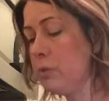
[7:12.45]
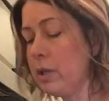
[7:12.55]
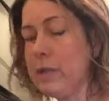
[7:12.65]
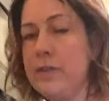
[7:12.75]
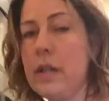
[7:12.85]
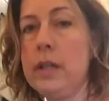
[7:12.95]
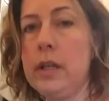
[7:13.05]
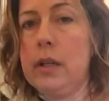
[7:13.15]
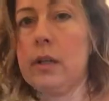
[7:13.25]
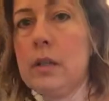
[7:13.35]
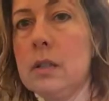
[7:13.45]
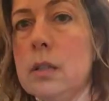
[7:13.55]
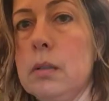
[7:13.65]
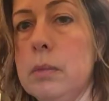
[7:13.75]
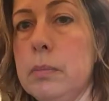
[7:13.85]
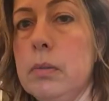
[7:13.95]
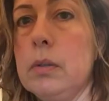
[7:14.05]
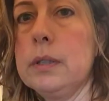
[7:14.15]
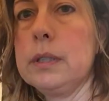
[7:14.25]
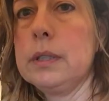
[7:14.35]
what I've done here. Let me
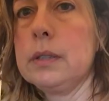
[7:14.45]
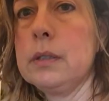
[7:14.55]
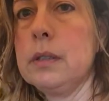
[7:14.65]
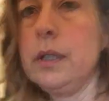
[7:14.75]
pull this